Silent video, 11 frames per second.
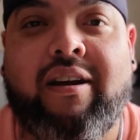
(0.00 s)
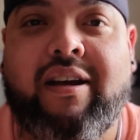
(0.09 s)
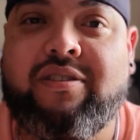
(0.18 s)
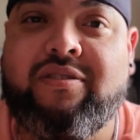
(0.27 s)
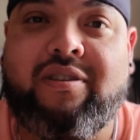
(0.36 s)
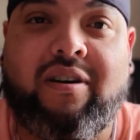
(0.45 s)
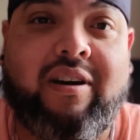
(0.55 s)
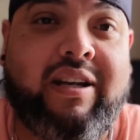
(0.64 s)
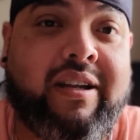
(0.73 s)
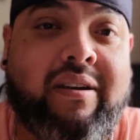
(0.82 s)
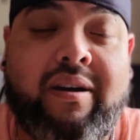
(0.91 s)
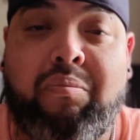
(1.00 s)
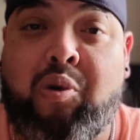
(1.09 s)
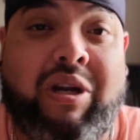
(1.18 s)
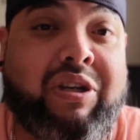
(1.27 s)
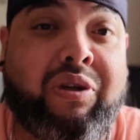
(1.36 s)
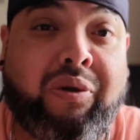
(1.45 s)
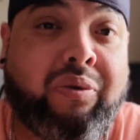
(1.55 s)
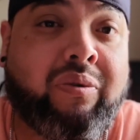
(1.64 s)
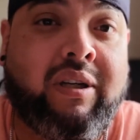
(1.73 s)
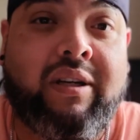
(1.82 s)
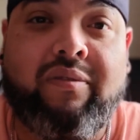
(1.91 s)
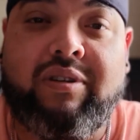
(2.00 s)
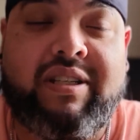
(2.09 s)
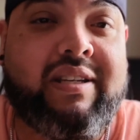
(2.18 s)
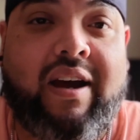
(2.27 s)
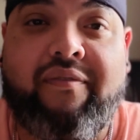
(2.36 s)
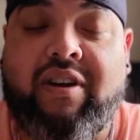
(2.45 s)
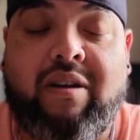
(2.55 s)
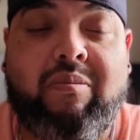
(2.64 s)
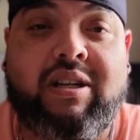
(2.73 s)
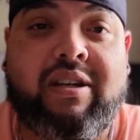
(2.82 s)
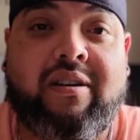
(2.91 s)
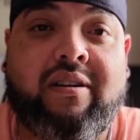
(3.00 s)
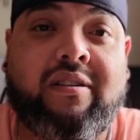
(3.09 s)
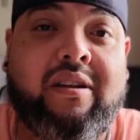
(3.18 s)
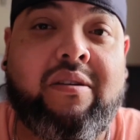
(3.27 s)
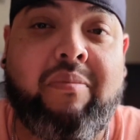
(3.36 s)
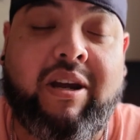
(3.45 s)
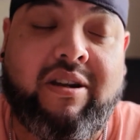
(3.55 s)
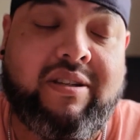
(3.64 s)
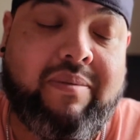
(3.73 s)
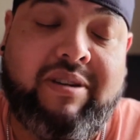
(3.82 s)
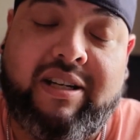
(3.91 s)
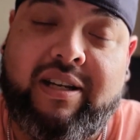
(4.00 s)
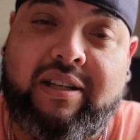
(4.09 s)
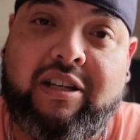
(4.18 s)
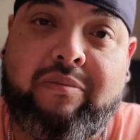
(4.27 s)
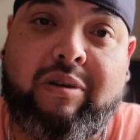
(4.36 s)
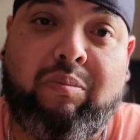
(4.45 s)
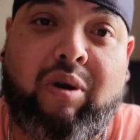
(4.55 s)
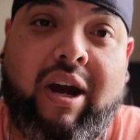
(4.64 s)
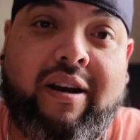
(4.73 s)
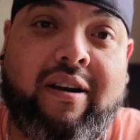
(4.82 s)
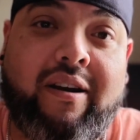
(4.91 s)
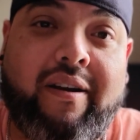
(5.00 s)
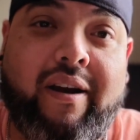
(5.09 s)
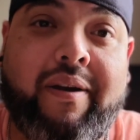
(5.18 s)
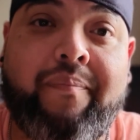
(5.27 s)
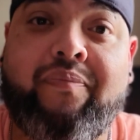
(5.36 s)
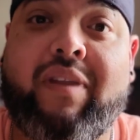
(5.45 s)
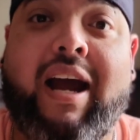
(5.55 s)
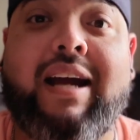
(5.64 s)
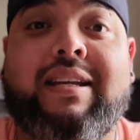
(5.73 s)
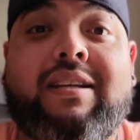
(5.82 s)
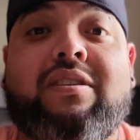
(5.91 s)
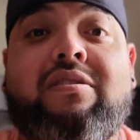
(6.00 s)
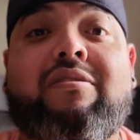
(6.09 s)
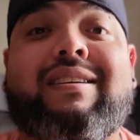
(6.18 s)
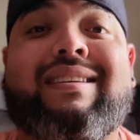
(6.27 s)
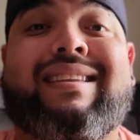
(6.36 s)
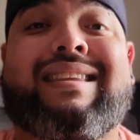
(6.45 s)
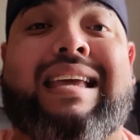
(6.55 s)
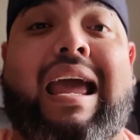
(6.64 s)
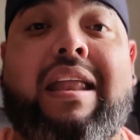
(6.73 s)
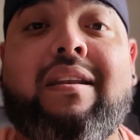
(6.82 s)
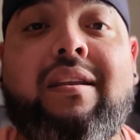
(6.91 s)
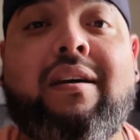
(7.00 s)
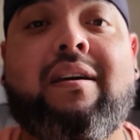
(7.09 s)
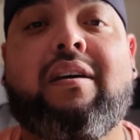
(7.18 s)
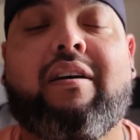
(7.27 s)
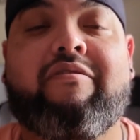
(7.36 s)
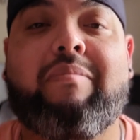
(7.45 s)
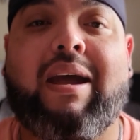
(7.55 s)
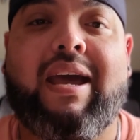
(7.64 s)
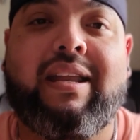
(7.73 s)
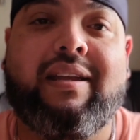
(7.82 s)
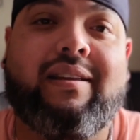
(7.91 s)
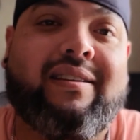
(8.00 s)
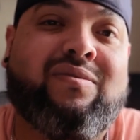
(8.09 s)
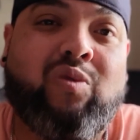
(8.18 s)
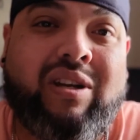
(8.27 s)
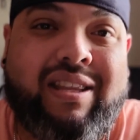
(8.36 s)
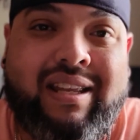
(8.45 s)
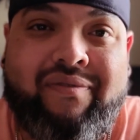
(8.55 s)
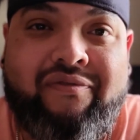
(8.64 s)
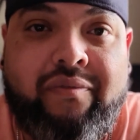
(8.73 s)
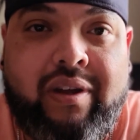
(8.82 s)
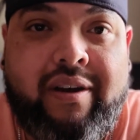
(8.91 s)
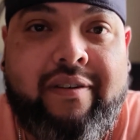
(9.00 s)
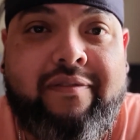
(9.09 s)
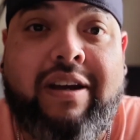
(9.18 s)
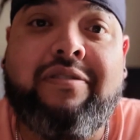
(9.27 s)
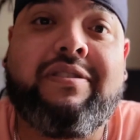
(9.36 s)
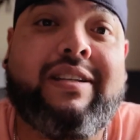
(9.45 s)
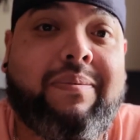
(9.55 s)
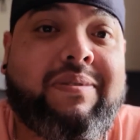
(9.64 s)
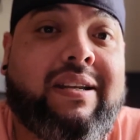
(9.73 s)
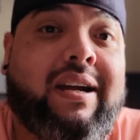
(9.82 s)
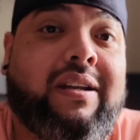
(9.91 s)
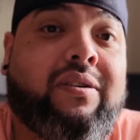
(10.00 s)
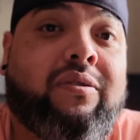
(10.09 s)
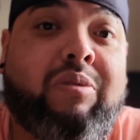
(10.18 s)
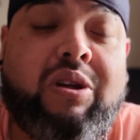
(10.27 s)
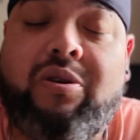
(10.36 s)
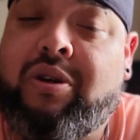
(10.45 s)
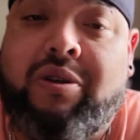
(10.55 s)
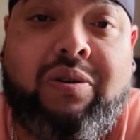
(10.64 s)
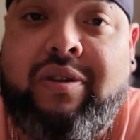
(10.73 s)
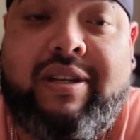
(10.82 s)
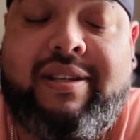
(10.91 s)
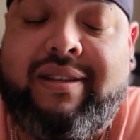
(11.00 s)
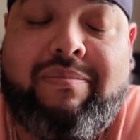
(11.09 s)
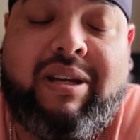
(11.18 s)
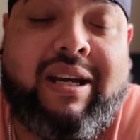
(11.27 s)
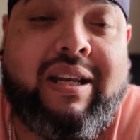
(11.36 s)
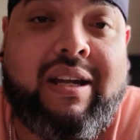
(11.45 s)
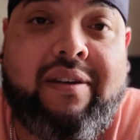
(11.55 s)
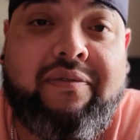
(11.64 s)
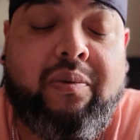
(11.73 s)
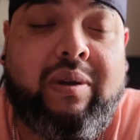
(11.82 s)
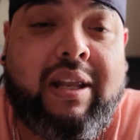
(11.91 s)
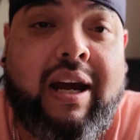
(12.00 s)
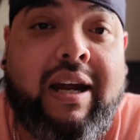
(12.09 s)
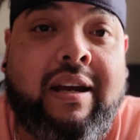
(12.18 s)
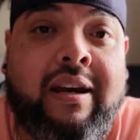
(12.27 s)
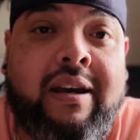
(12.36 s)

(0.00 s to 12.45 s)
As you saw, I did a 0.2, which is not very much at all, and then you make your subject a little bit brighter. I tend to do this at the end of my edit as one of the final steps that I do, but you can do this at the beginning if you would like.